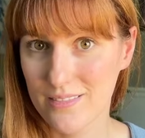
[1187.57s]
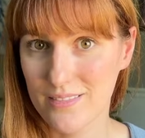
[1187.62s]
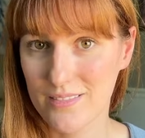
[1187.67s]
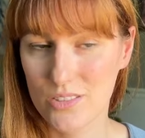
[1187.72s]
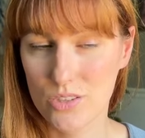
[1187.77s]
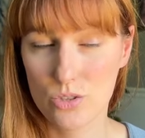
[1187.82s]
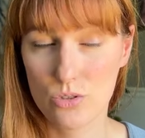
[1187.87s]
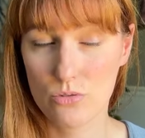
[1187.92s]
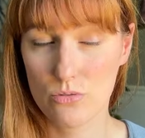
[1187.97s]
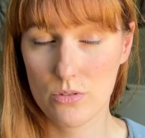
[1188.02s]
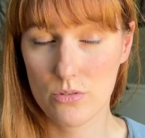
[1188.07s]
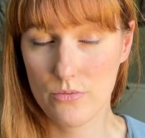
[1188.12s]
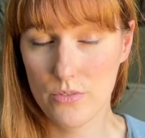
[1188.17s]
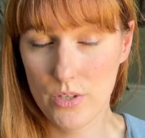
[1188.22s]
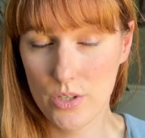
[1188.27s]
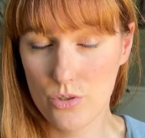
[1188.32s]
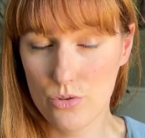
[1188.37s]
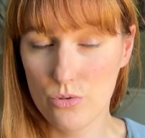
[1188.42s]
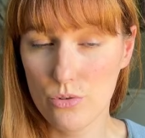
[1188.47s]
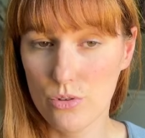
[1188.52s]
It's, it's
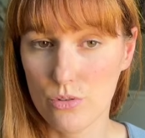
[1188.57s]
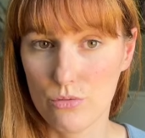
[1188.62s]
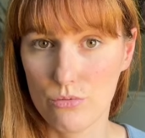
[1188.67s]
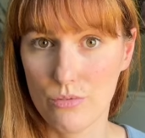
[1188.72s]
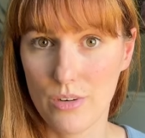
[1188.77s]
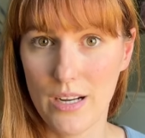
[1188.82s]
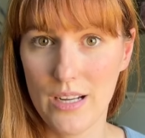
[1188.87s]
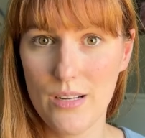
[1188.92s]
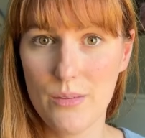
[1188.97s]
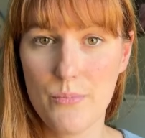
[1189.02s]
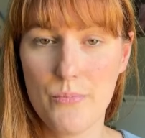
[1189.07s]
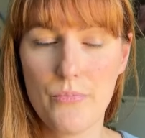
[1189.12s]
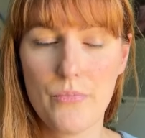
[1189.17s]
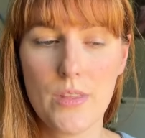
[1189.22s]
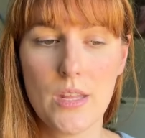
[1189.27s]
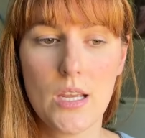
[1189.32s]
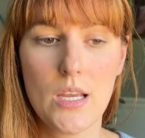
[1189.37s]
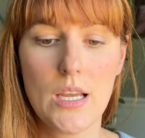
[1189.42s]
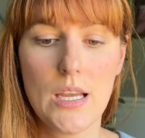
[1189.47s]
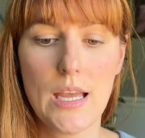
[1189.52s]
very true, right?
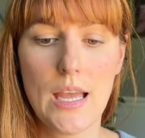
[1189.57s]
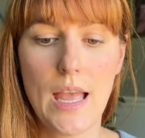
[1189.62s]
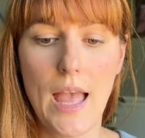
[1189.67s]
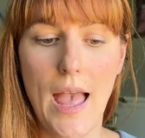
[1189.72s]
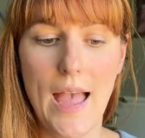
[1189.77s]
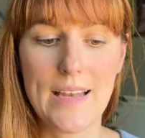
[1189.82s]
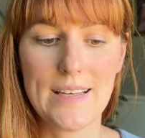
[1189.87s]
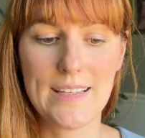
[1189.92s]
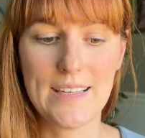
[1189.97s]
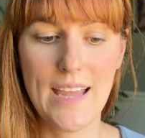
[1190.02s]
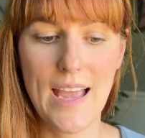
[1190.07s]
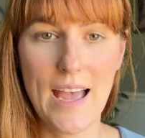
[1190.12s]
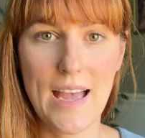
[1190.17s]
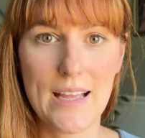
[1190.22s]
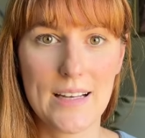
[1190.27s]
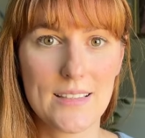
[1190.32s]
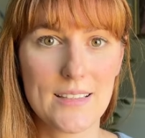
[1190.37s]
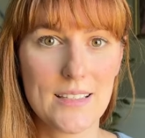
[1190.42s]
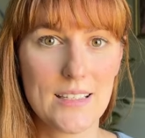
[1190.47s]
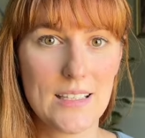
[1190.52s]
And
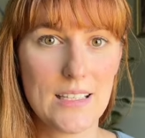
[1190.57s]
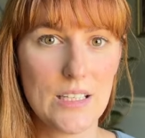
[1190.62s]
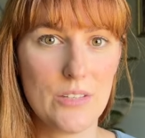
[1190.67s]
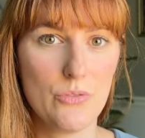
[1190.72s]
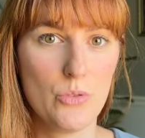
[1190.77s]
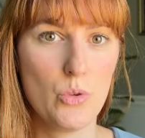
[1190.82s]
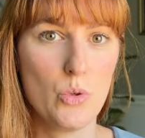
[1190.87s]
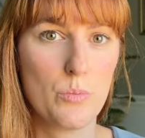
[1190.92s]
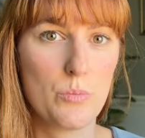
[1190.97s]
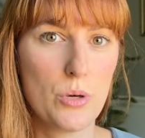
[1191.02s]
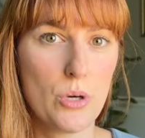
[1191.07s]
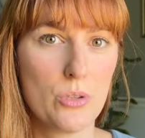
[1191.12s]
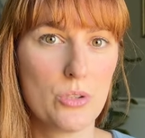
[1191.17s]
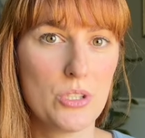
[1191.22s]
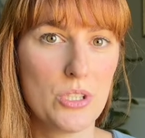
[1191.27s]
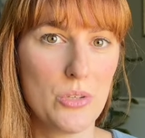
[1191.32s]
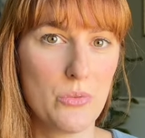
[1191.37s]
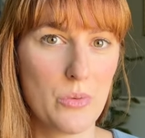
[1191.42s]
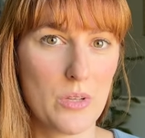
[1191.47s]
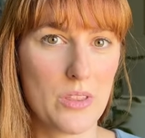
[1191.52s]
yet, if you
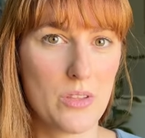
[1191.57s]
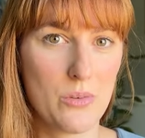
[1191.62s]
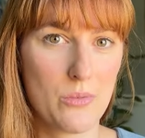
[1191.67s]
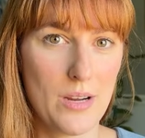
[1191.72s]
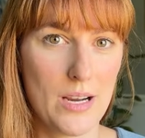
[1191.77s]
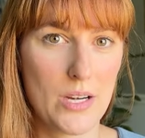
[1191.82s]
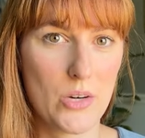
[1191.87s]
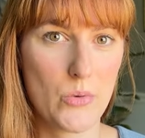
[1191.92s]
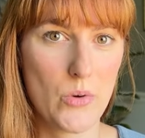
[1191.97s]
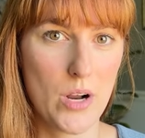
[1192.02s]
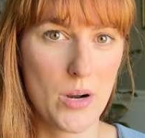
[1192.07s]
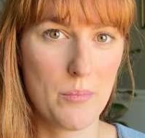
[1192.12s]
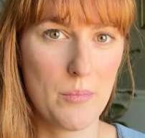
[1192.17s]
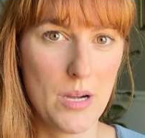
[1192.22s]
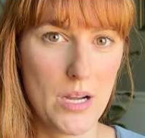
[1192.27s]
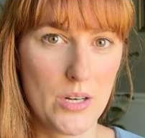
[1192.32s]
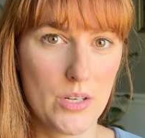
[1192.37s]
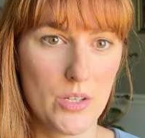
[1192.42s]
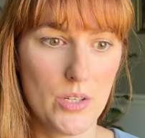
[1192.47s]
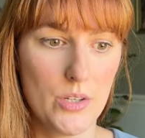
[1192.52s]
approach it with the right or wrong
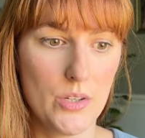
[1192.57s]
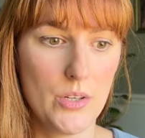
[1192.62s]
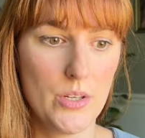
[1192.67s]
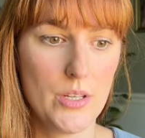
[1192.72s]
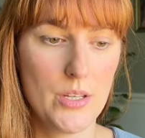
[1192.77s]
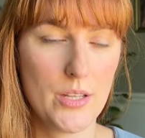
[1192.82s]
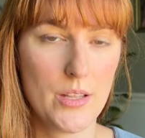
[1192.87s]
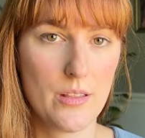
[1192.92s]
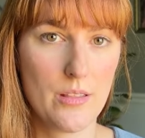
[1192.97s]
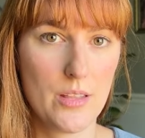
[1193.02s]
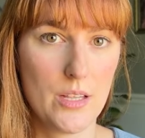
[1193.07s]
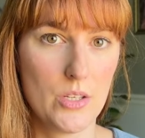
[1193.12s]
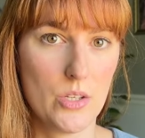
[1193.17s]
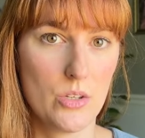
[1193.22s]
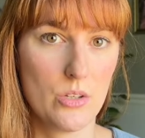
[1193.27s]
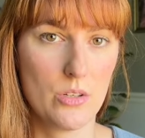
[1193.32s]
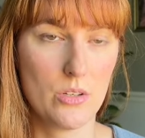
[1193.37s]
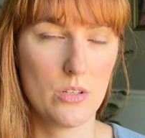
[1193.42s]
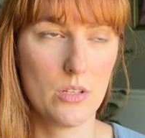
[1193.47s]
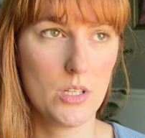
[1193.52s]
model, then
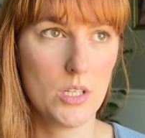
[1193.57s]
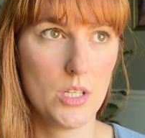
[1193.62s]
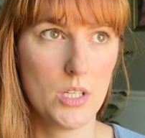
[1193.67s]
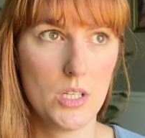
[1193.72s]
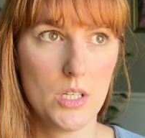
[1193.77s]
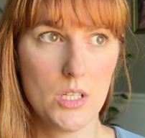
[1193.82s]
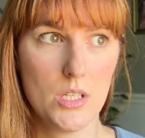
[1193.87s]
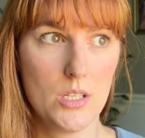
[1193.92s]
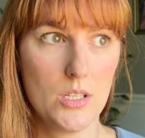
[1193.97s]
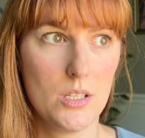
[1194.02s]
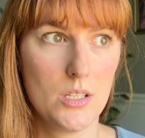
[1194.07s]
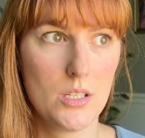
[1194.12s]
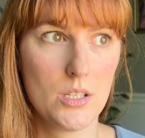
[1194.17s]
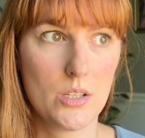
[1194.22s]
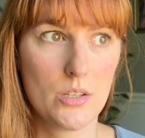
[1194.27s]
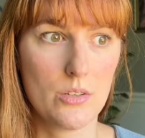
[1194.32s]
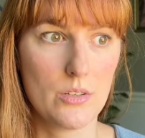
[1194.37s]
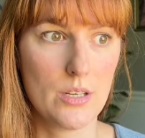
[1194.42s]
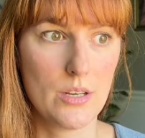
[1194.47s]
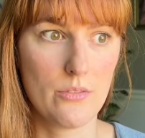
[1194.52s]
you're
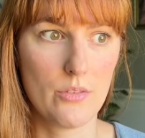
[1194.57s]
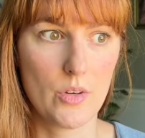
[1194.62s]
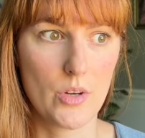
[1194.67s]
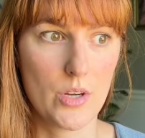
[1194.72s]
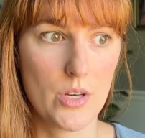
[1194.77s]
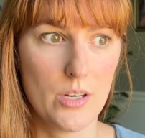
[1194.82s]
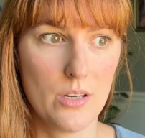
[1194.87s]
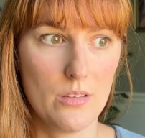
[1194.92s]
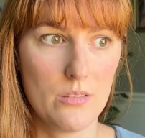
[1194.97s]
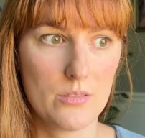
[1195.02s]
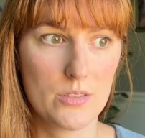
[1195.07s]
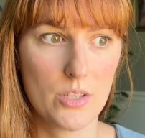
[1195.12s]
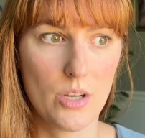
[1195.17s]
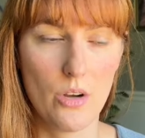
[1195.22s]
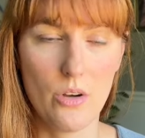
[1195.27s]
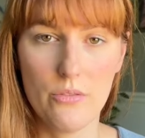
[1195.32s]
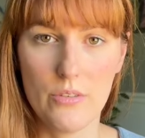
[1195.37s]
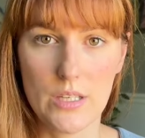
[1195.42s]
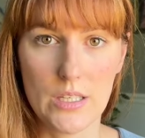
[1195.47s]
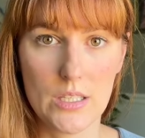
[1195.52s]
you're never going to
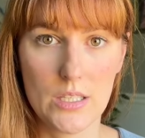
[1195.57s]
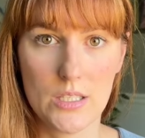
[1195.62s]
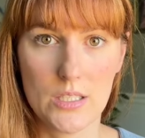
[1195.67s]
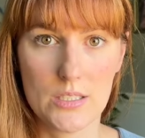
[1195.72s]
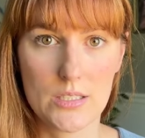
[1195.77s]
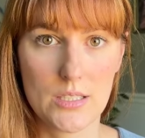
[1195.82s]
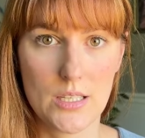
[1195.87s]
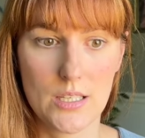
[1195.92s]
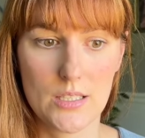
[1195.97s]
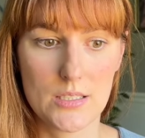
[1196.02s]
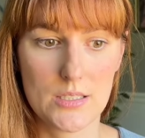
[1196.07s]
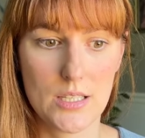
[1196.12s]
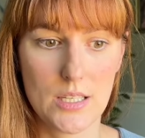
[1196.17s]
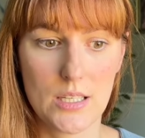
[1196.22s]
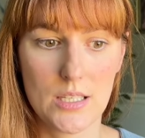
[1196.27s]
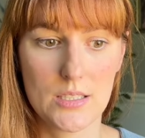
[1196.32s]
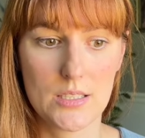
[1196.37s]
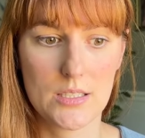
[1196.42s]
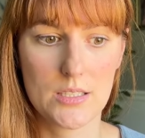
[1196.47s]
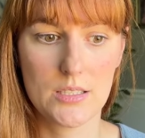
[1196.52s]
solve it in a sense. Like
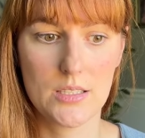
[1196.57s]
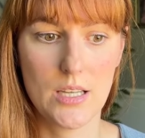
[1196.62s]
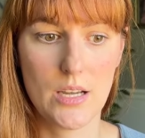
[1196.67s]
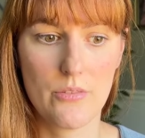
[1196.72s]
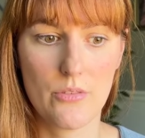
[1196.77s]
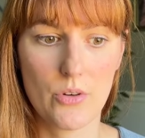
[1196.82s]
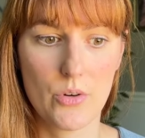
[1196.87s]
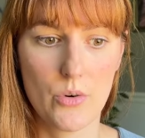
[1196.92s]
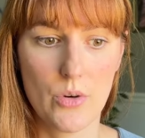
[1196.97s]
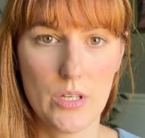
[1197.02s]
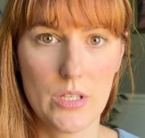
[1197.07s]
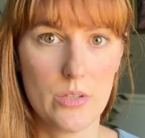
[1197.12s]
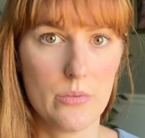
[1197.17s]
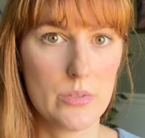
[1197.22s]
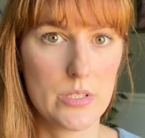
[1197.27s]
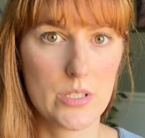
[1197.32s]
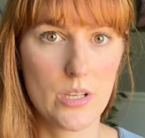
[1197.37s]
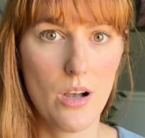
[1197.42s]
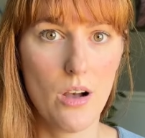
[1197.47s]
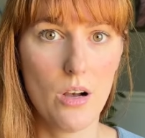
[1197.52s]
it's never going to
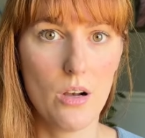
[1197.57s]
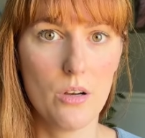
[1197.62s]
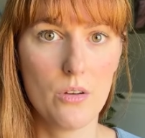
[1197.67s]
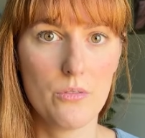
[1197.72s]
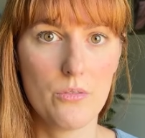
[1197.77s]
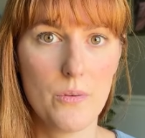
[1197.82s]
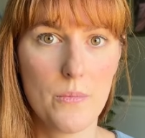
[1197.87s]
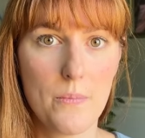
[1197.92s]
resolve.